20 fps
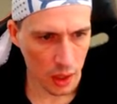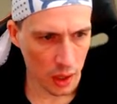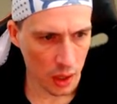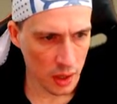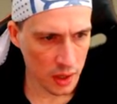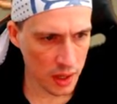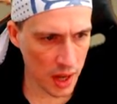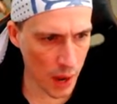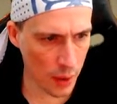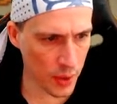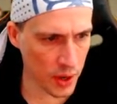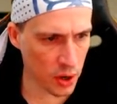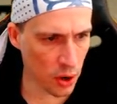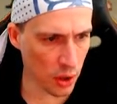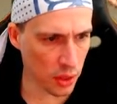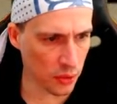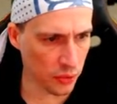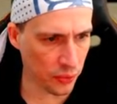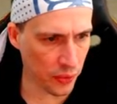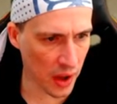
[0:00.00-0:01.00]
Now we
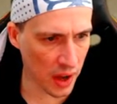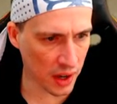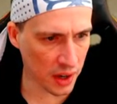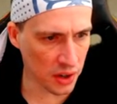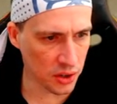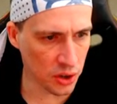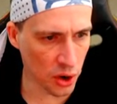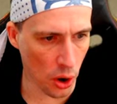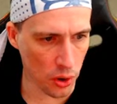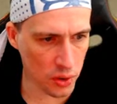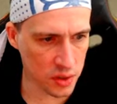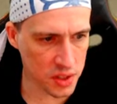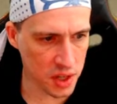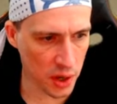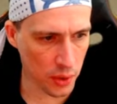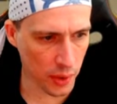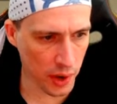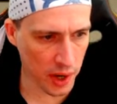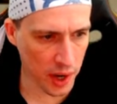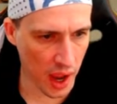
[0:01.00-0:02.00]
got the fucking dogs
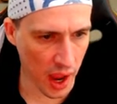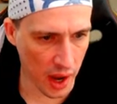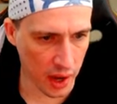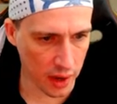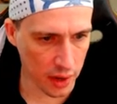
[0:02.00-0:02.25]
here again.